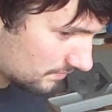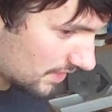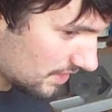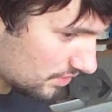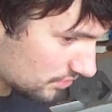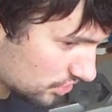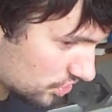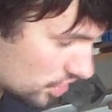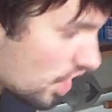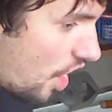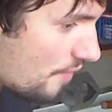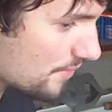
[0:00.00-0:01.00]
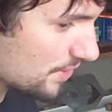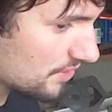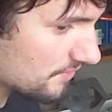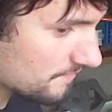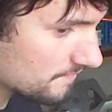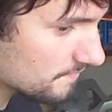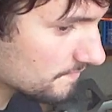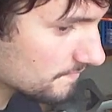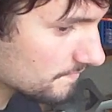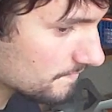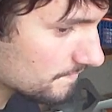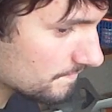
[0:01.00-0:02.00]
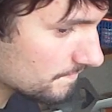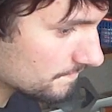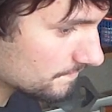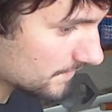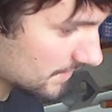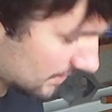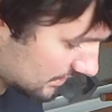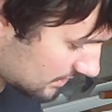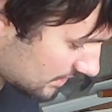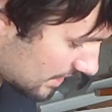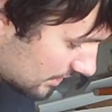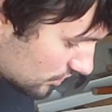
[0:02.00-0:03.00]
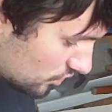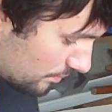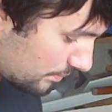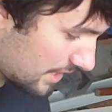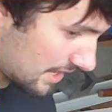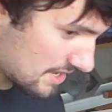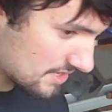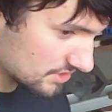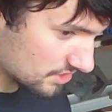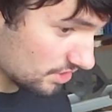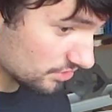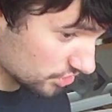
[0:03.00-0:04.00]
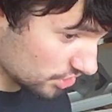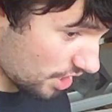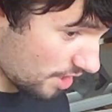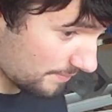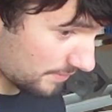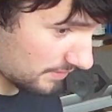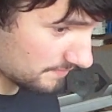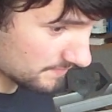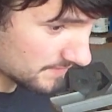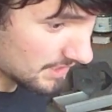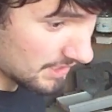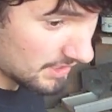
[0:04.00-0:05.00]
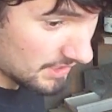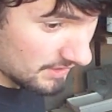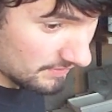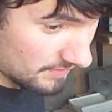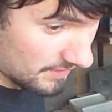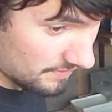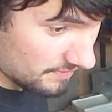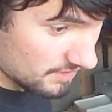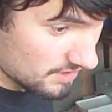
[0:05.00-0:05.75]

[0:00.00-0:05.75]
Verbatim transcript: they are sharper, as in the actual blades are sharper than